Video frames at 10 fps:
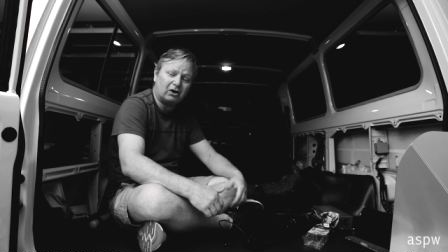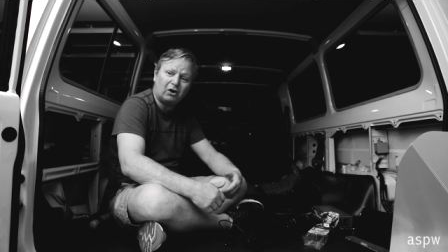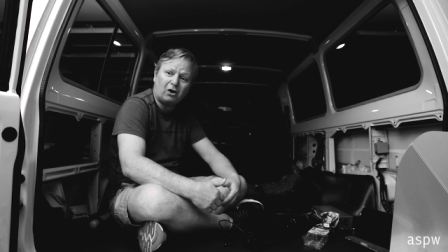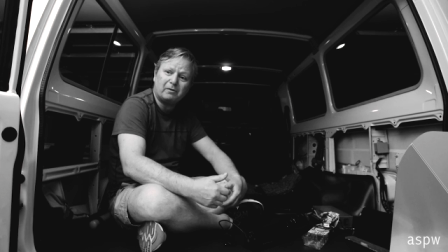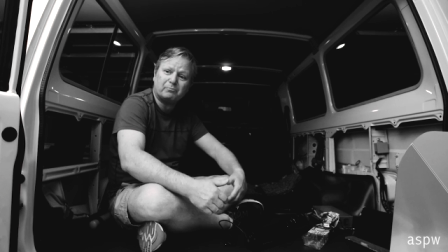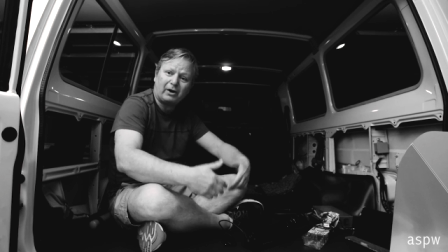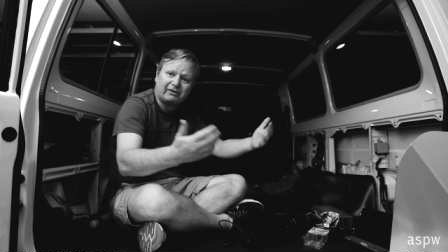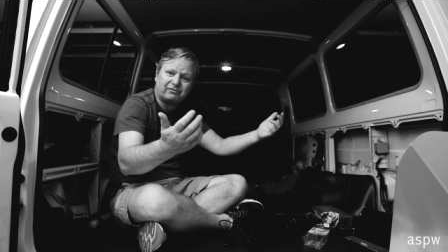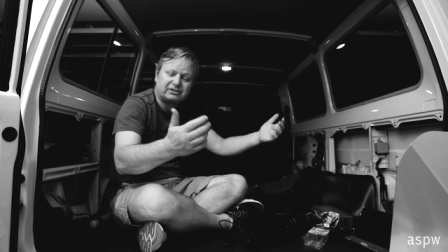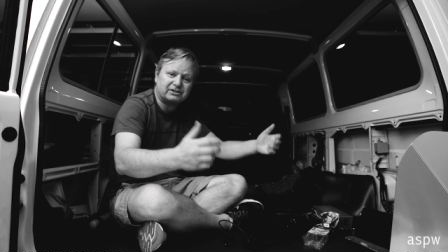a long
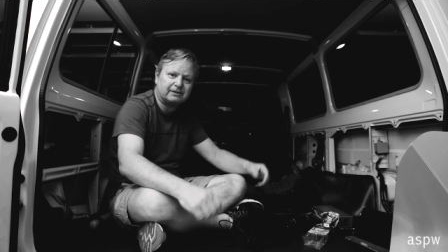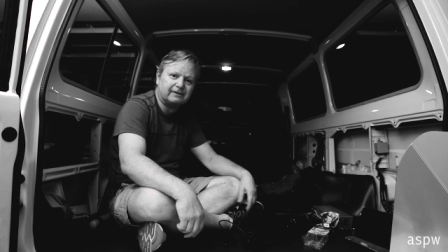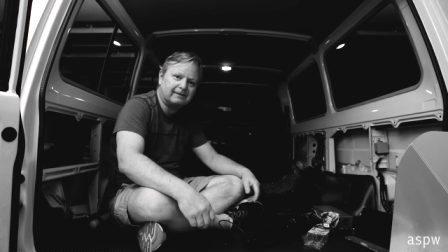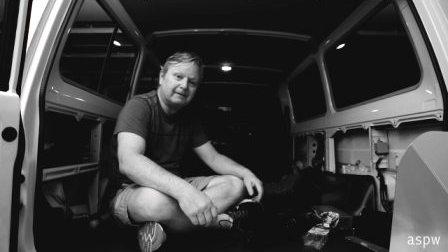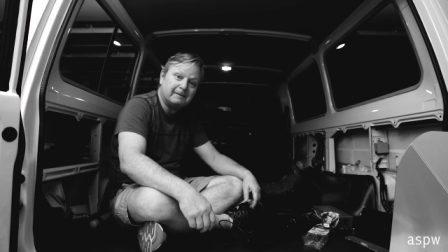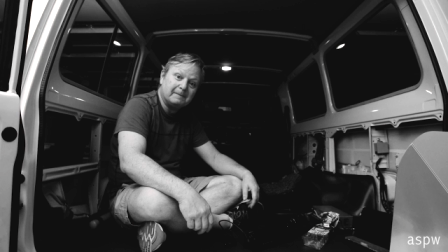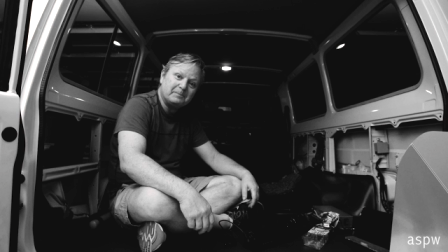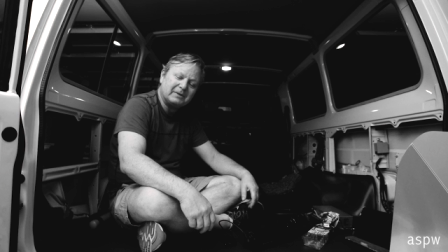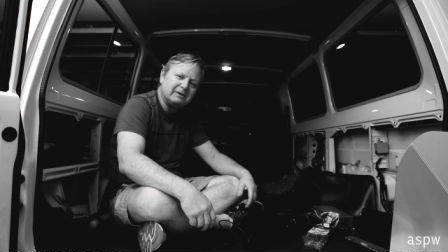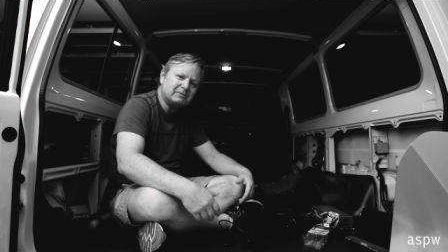breakfast."
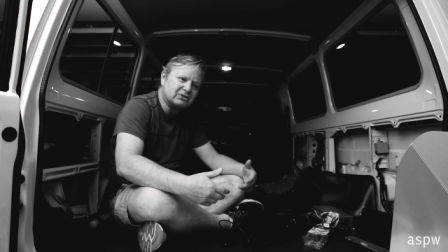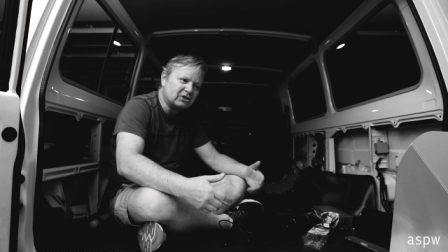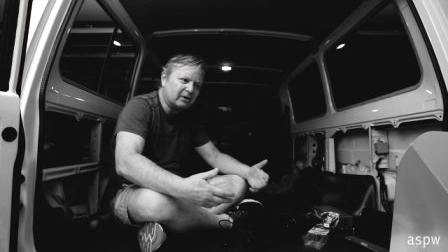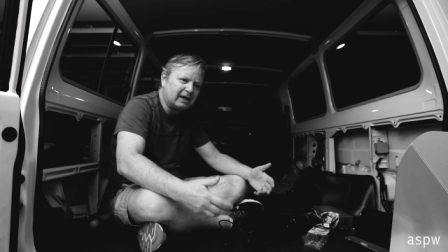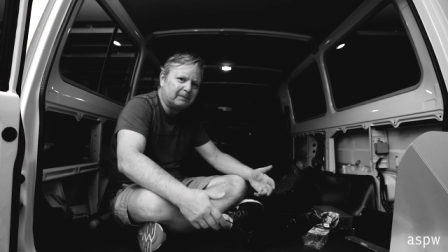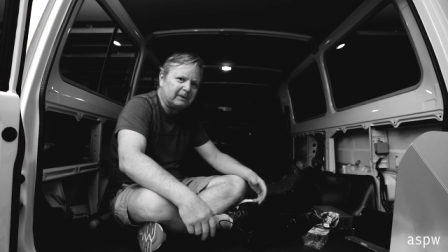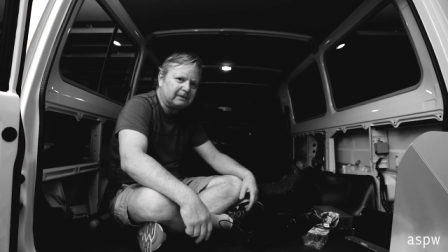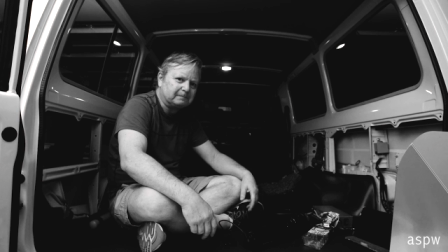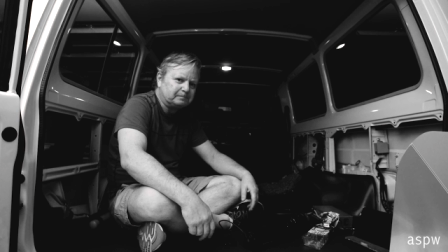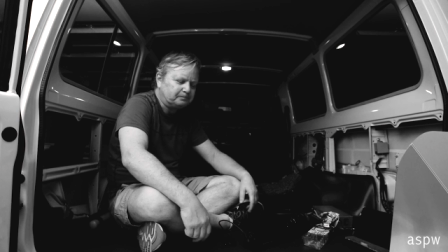He was so happy.